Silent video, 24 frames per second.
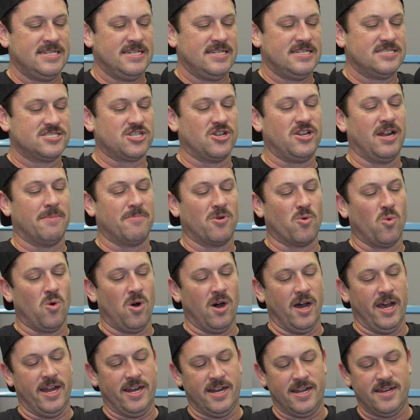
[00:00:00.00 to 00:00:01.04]
So number
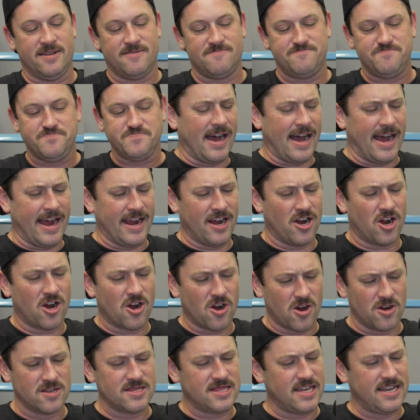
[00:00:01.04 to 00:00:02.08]
1, I
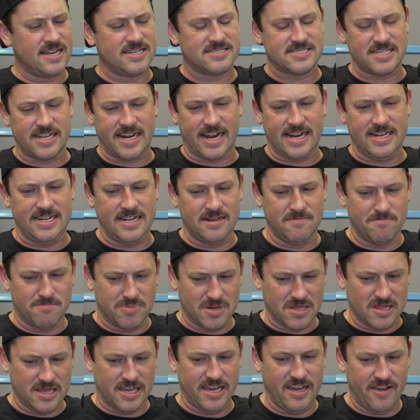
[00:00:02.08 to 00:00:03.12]
heard this and I didn't
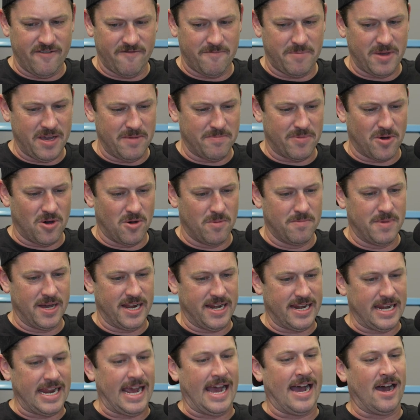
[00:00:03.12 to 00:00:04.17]
believe people, but
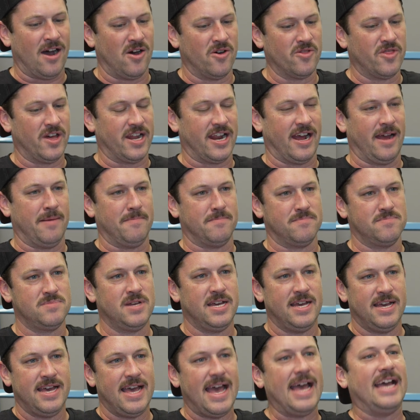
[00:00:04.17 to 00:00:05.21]
now that I'm
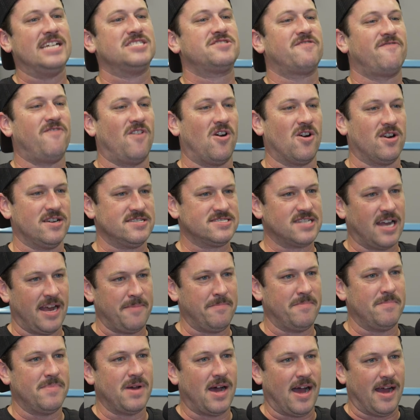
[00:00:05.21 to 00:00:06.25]
as far as
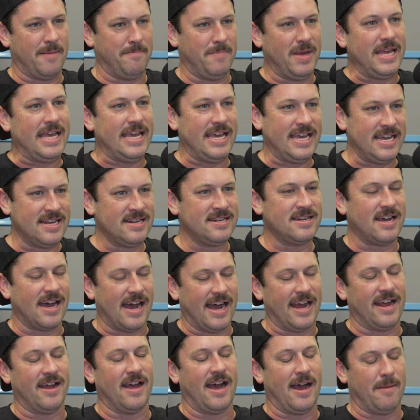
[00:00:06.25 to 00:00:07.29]
I'm in,
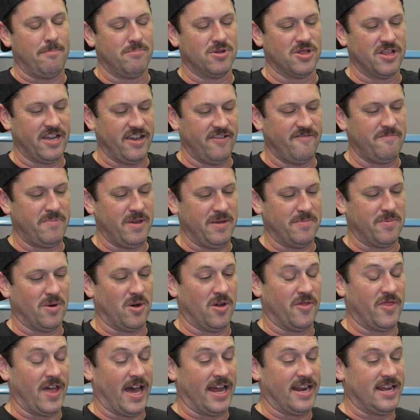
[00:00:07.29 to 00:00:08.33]
I believe people.
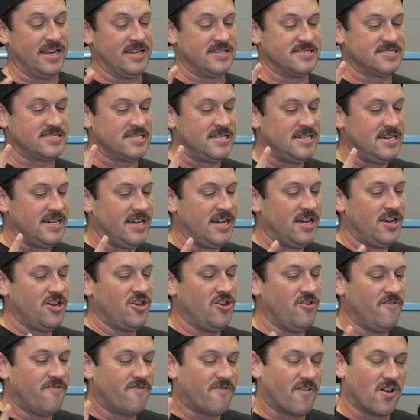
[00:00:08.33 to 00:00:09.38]
And that is,
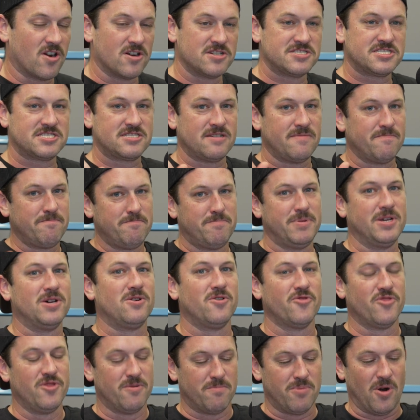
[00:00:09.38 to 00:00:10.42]
you first
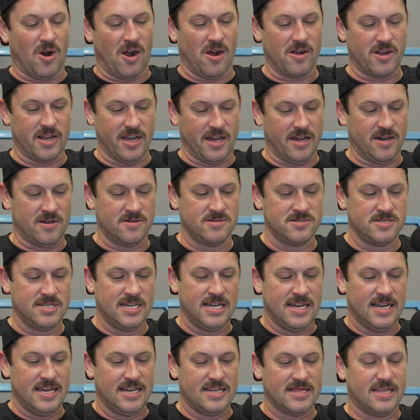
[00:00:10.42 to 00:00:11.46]
build the Bronco,
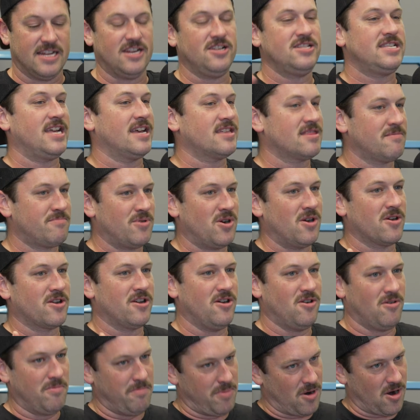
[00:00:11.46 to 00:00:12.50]
then you take the
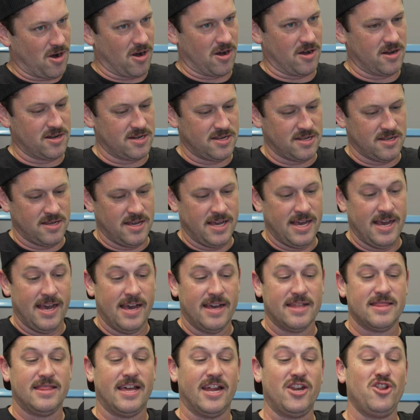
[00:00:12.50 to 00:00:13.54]
Bronco apart,
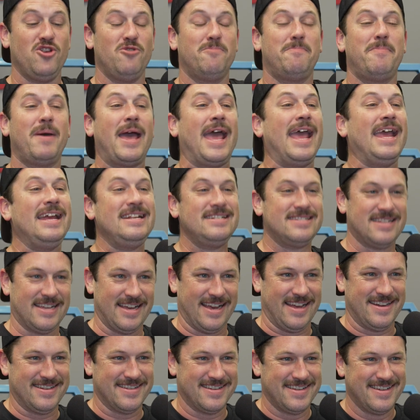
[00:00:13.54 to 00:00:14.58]
then you paint
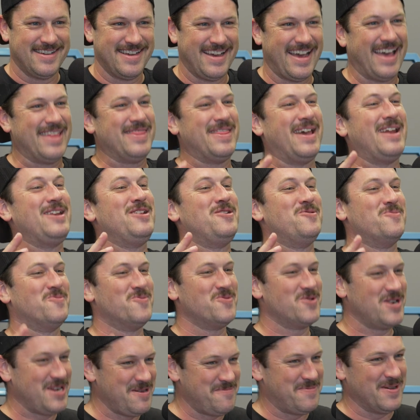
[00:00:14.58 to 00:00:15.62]
it, and then you
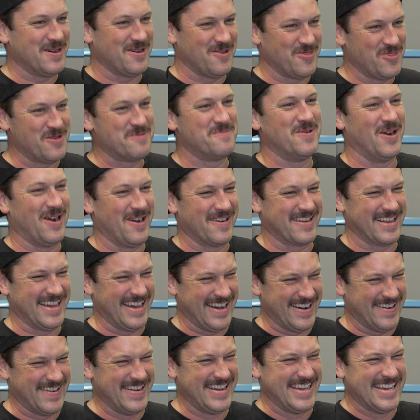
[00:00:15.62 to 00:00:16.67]
rebuild the Bronco.